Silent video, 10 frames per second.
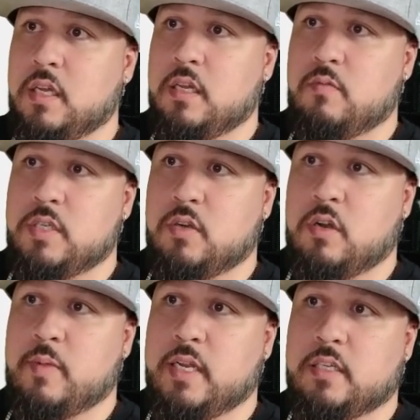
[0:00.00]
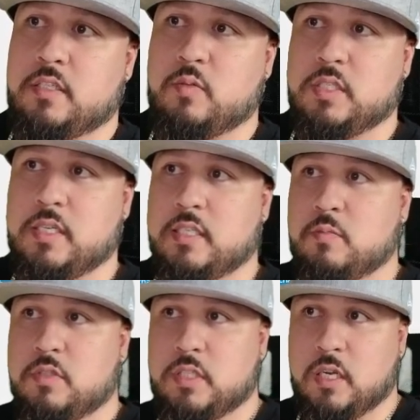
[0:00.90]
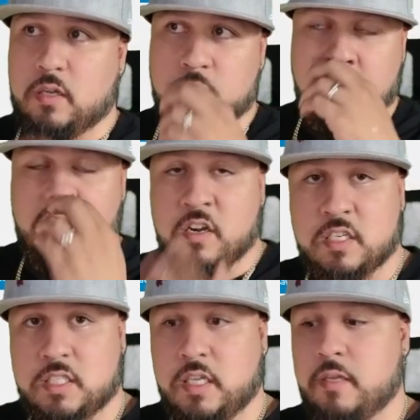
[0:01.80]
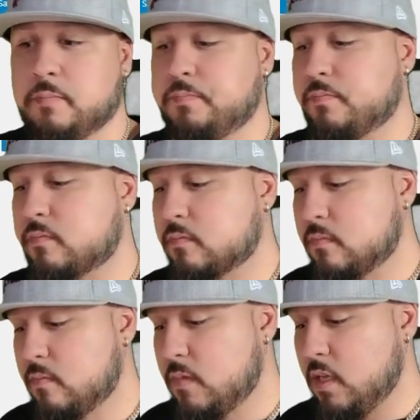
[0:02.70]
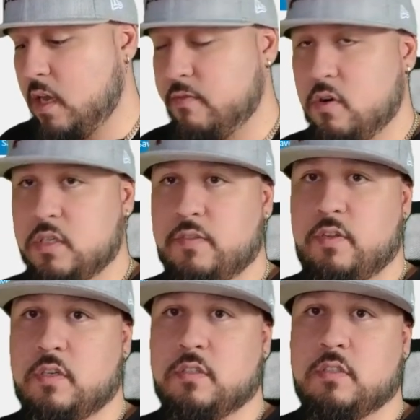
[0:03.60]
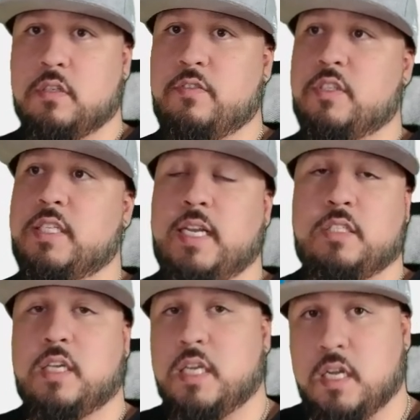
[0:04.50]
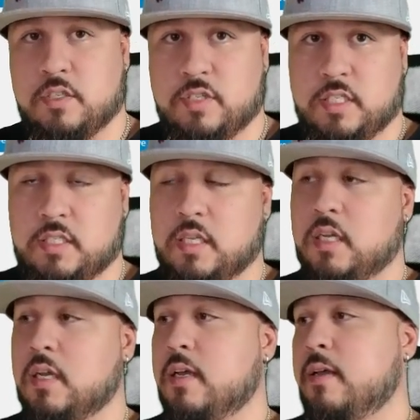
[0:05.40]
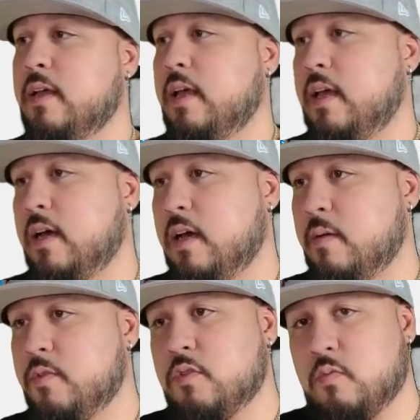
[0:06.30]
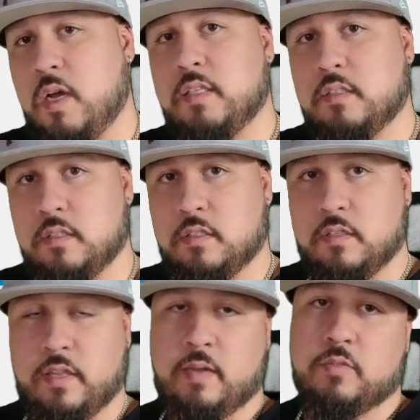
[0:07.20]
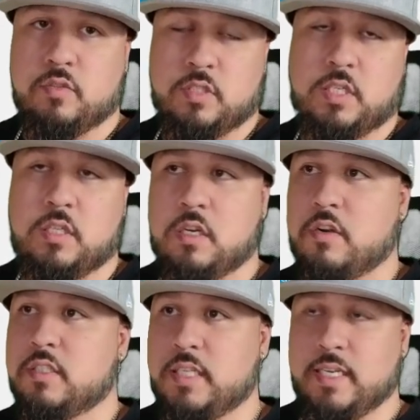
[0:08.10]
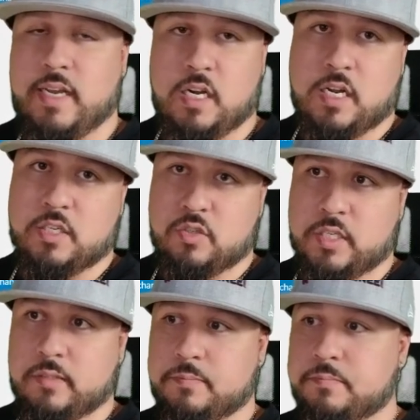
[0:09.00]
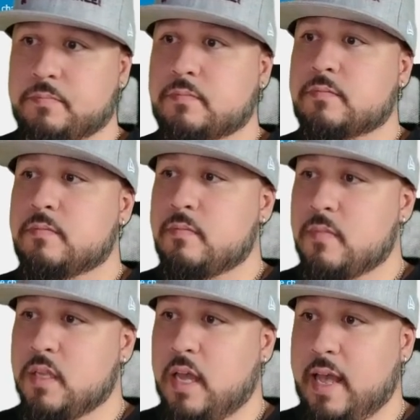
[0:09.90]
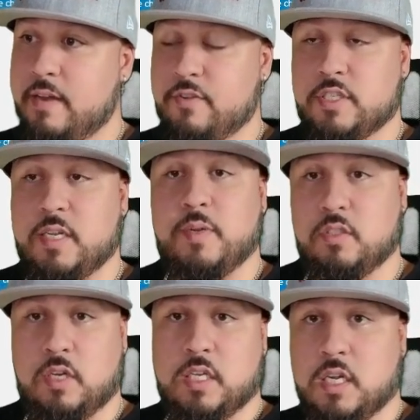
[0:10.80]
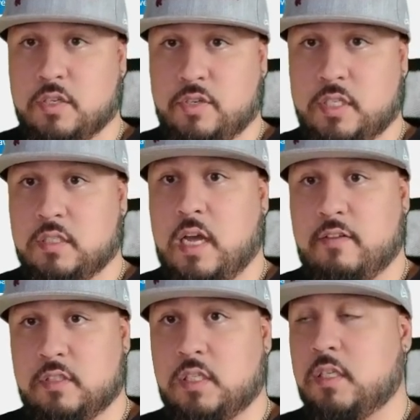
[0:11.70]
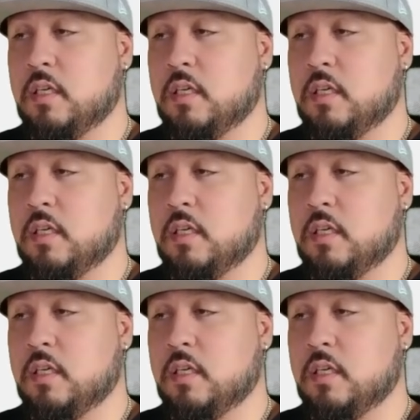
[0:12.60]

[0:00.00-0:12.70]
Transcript: which automatically switch customers to their local currency. And of course, if you're selling to other countries, you would want them to see the currency in their country. And if you're shipping to other countries, obviously,